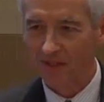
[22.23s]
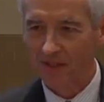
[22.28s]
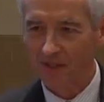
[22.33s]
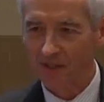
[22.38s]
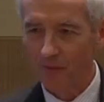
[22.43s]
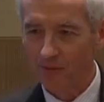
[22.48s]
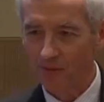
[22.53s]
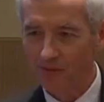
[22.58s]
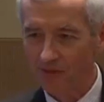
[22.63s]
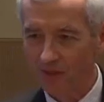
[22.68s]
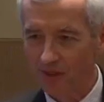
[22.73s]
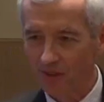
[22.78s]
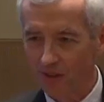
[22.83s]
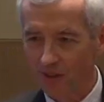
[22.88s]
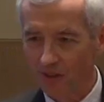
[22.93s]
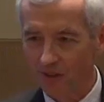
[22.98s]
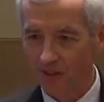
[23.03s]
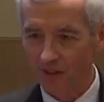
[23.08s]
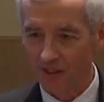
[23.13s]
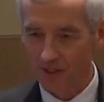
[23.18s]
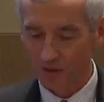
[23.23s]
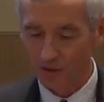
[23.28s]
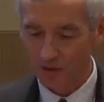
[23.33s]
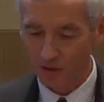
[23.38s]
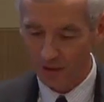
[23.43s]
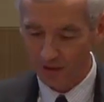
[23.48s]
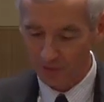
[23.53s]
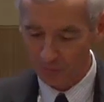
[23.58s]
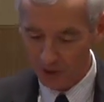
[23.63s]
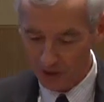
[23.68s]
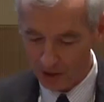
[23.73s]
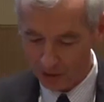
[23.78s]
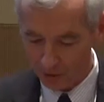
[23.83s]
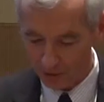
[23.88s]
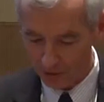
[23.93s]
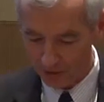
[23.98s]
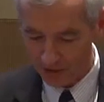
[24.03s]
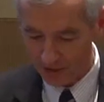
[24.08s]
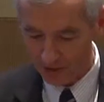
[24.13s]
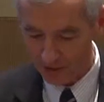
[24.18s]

conference, hard and soft power.